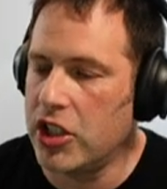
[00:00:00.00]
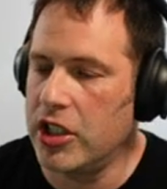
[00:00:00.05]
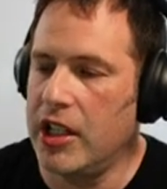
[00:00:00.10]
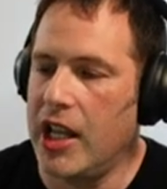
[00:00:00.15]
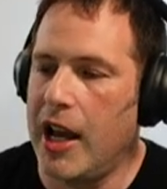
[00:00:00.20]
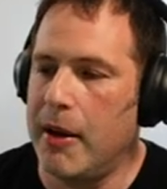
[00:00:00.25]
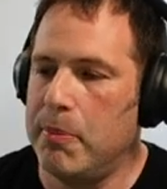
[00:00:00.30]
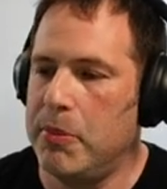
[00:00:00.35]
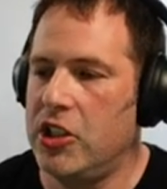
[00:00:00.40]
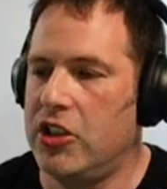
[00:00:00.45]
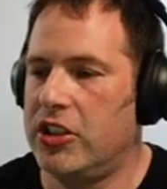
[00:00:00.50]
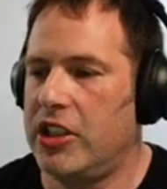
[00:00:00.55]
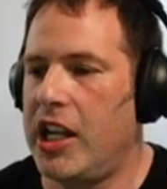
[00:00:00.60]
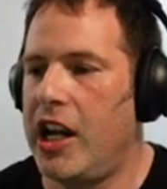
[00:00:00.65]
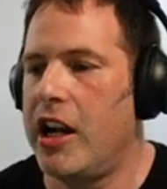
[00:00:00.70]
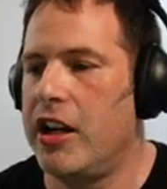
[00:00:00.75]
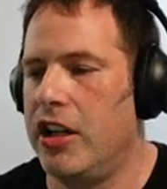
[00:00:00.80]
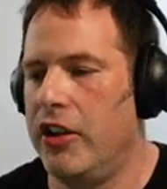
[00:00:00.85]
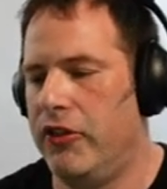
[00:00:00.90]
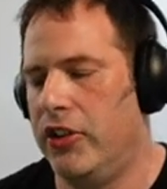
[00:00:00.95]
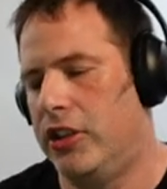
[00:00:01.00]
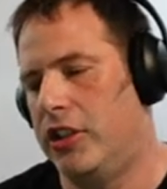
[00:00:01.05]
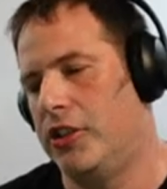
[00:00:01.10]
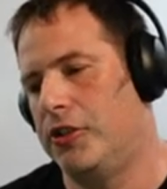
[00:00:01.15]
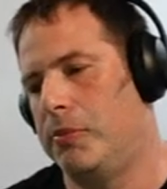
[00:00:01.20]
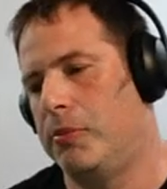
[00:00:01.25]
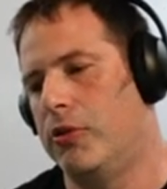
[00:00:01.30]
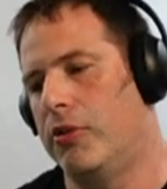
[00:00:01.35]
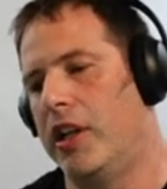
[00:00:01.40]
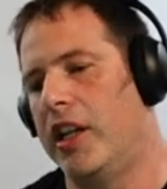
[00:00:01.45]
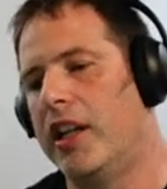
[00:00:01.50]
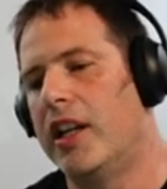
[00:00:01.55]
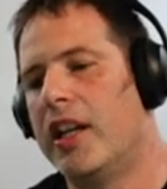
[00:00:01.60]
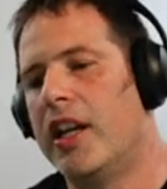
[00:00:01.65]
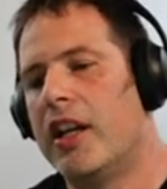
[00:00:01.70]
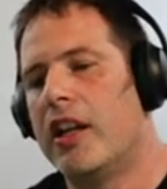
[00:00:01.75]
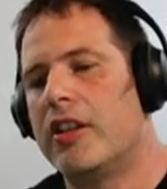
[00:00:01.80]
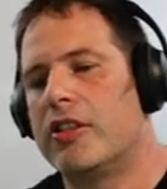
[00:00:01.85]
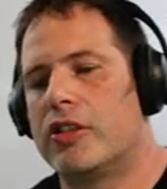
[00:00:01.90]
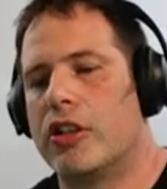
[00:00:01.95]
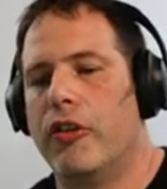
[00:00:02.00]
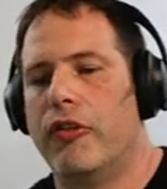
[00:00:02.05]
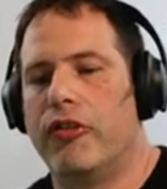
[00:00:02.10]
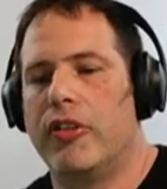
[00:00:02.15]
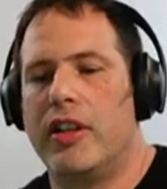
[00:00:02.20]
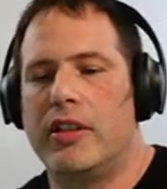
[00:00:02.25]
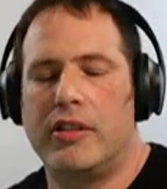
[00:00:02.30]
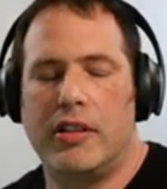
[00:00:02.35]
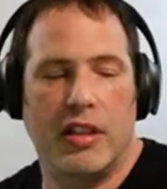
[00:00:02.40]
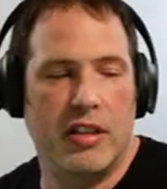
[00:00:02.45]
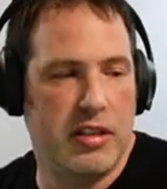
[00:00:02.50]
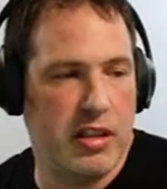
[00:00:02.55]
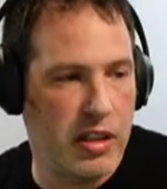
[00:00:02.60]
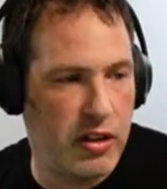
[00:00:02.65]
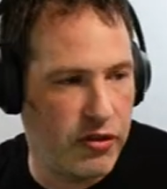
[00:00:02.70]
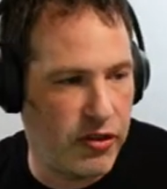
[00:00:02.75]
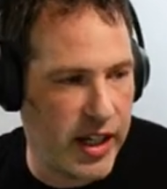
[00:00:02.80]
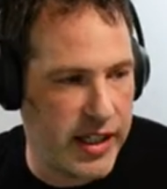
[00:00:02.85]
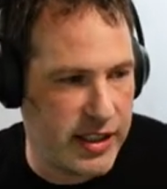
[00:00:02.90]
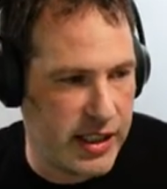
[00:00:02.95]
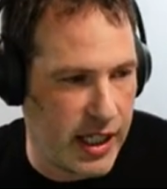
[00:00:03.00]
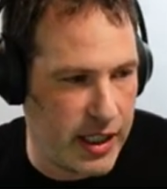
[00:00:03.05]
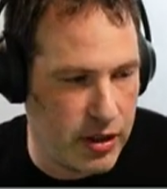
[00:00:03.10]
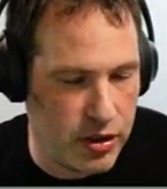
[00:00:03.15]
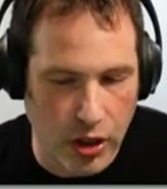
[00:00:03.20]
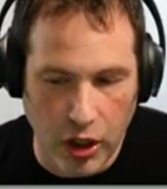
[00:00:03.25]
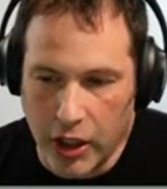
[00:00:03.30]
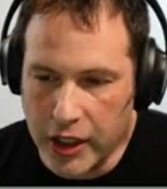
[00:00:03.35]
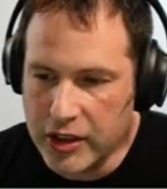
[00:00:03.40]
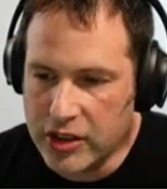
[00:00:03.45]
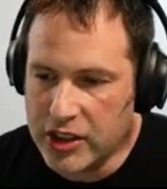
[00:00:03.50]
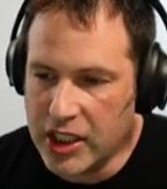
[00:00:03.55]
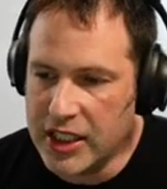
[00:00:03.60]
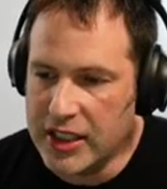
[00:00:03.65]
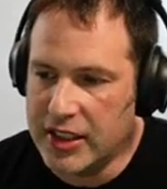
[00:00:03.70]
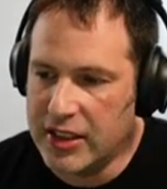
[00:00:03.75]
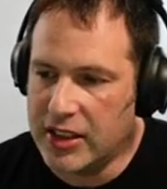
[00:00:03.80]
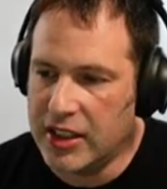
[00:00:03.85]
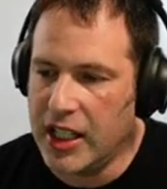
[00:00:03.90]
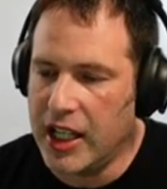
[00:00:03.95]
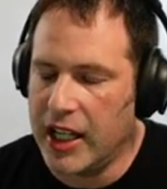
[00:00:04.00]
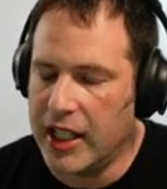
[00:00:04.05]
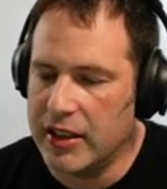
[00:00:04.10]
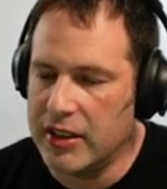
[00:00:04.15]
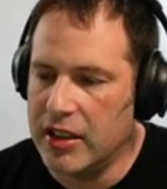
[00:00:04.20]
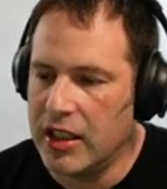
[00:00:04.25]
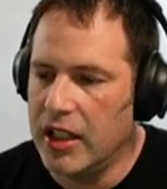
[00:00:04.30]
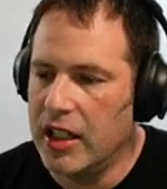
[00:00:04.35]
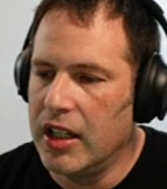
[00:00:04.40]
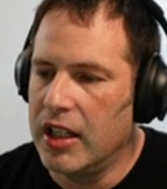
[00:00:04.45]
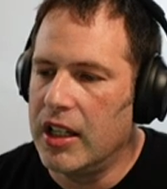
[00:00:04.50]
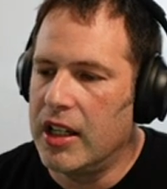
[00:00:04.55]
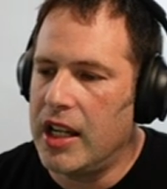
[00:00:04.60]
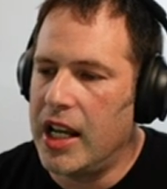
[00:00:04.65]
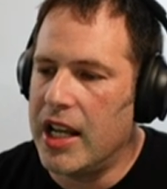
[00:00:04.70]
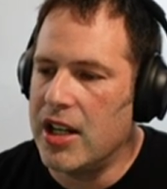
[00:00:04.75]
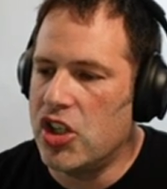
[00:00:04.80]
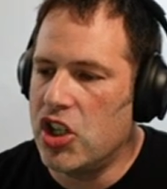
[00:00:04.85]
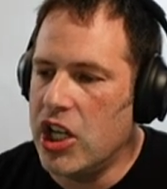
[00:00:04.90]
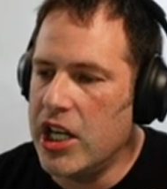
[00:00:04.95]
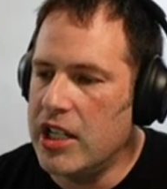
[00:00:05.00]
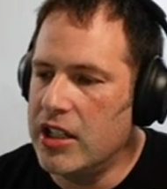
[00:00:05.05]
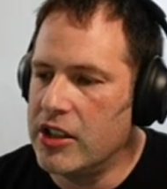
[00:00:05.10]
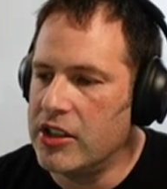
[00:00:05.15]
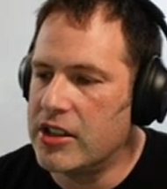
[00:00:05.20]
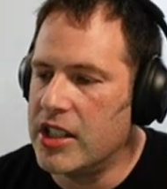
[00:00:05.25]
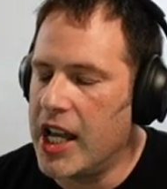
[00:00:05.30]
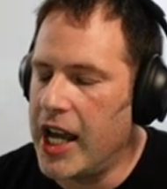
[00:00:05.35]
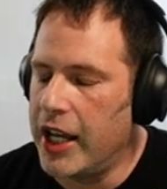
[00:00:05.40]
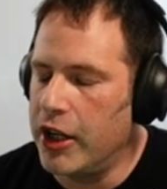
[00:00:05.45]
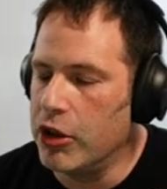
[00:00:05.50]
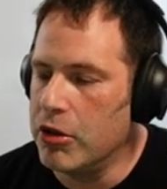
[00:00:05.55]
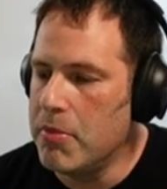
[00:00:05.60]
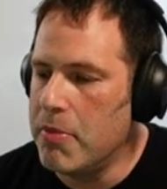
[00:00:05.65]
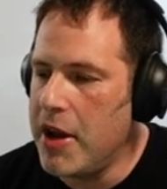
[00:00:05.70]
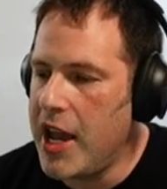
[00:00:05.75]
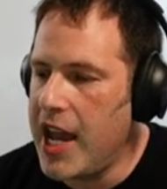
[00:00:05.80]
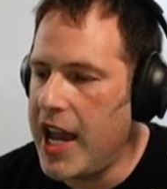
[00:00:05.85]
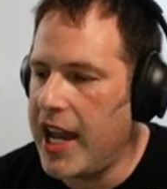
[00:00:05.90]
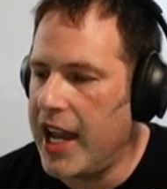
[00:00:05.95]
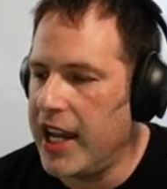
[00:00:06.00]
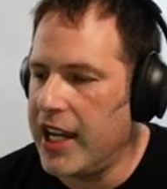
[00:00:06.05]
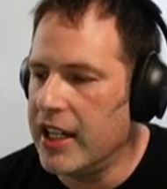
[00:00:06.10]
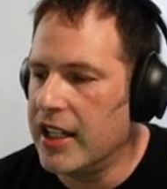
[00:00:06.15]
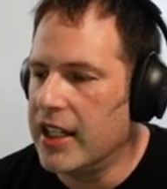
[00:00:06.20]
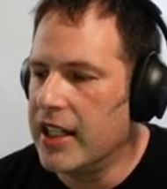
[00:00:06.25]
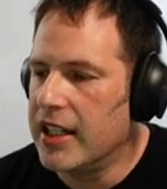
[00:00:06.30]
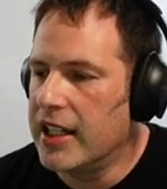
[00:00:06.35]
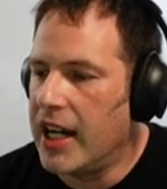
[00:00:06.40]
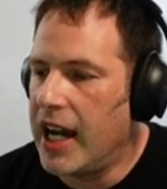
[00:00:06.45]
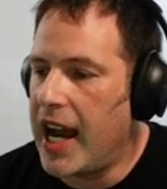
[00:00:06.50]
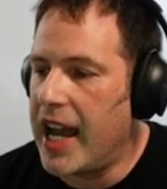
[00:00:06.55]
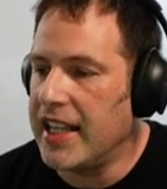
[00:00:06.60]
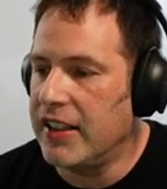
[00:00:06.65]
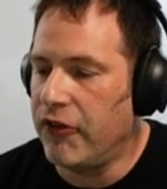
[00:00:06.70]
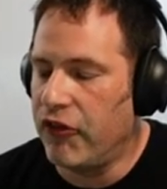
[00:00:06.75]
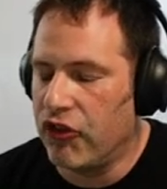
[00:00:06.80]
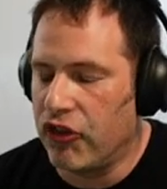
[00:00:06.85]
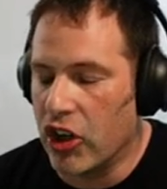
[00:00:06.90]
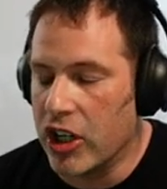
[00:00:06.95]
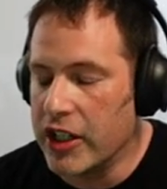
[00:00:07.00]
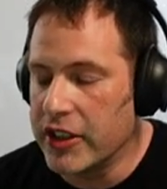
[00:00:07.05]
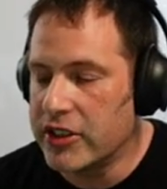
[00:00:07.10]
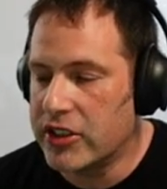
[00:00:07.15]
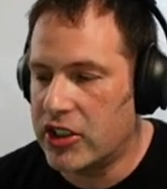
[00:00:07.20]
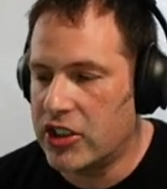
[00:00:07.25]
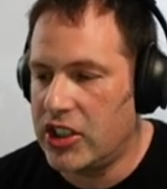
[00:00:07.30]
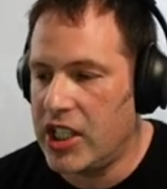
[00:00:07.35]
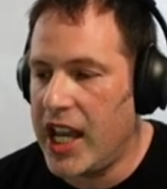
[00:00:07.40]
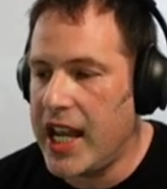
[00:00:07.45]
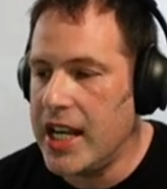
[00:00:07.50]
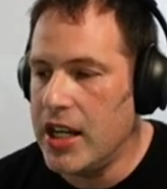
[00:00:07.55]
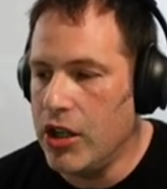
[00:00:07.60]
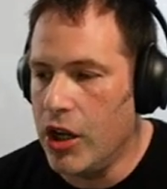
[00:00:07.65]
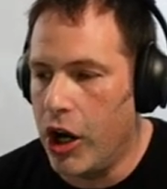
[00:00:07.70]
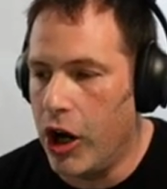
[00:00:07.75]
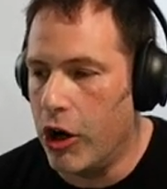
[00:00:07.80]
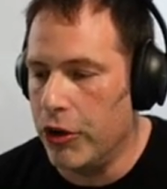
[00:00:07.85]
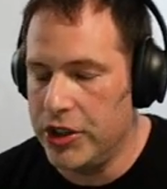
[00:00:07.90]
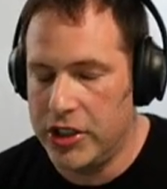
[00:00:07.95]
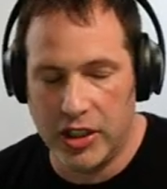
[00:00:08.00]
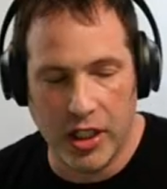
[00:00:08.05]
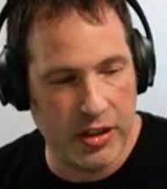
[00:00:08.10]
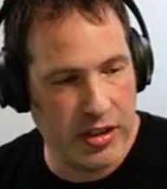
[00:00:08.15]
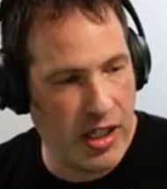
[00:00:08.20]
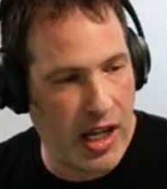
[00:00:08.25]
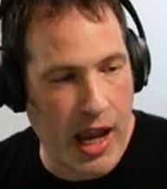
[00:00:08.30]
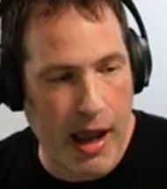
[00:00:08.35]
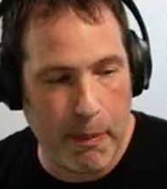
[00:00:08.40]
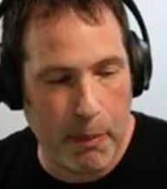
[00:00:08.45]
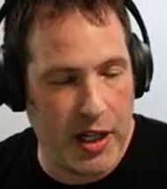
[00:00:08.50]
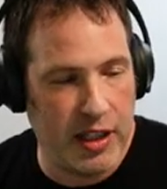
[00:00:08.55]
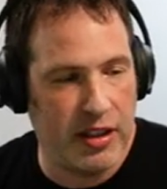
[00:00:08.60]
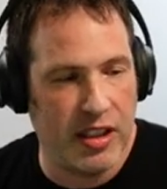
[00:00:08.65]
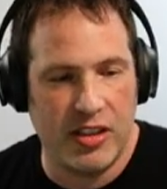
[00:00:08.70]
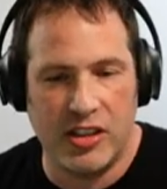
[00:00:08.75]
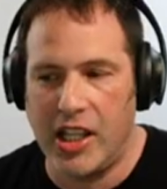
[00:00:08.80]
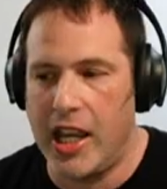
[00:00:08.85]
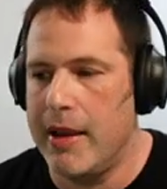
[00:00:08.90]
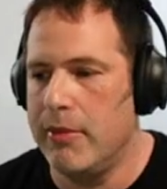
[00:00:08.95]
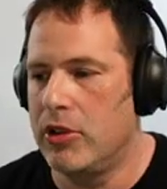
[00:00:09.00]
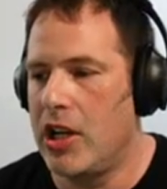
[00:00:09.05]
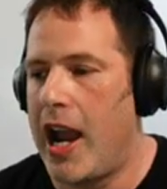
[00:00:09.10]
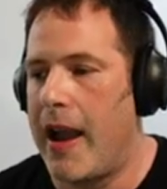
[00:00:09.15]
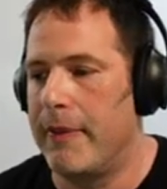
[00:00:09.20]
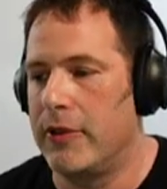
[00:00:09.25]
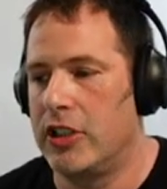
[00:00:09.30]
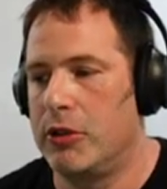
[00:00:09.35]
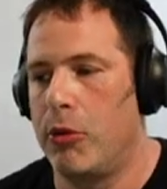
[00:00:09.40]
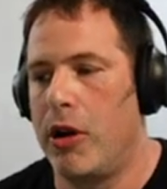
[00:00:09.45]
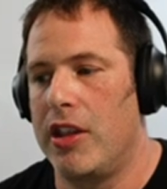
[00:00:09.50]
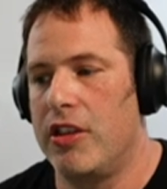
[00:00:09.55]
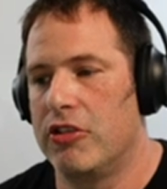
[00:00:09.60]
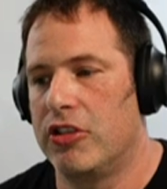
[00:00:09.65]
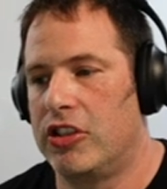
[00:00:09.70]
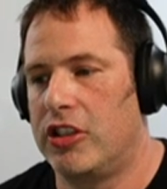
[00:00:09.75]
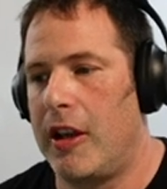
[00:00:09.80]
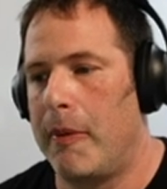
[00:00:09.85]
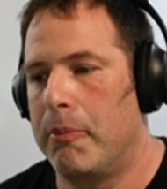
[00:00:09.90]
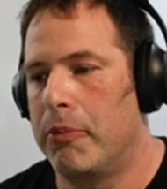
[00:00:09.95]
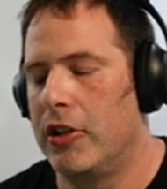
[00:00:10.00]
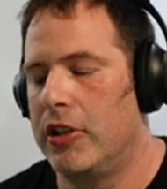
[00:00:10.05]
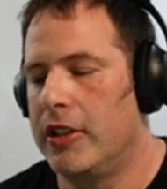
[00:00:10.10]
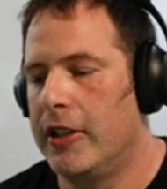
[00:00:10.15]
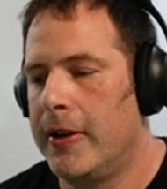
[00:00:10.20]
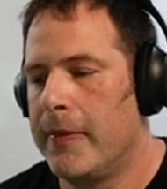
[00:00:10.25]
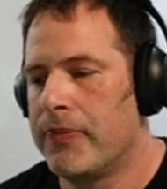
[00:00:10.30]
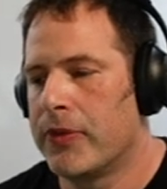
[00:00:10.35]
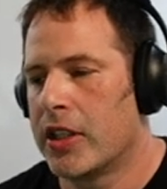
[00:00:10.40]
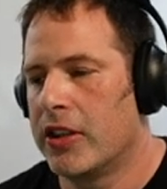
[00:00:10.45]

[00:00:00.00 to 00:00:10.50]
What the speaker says: should not be scared of at this point. So for instance, if I say Darcy sit and she does not obey, I first say no. This doesn't happen at the same time. This is why they're separate.